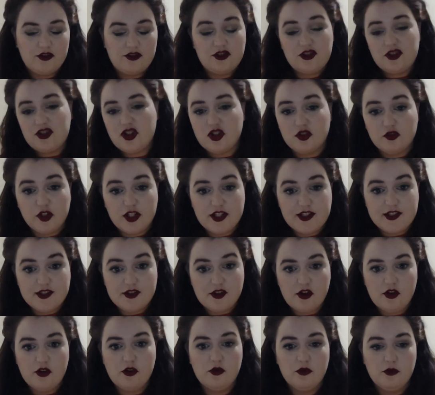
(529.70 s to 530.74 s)

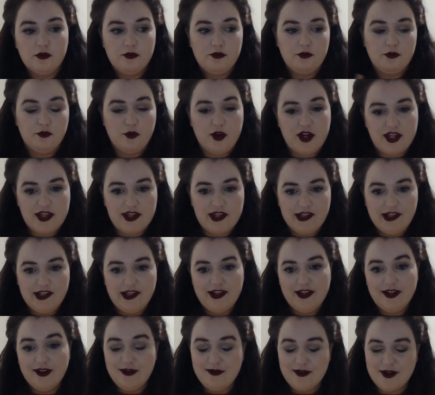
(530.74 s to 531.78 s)
chorizo,
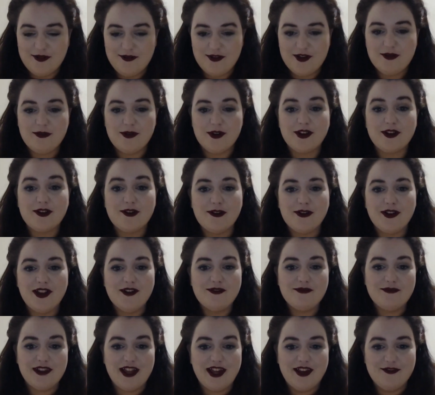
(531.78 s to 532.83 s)
regular, whatever you want to call
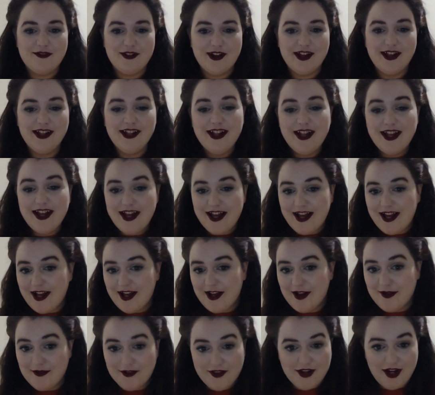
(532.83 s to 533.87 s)
it, flavour,
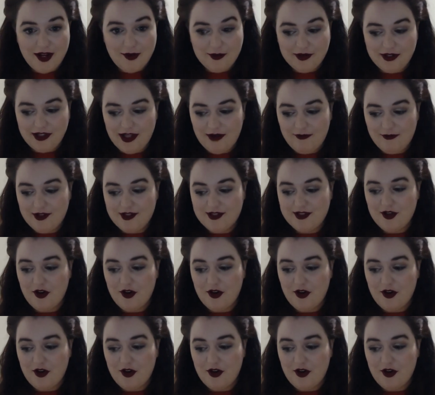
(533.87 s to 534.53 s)
that I would love it.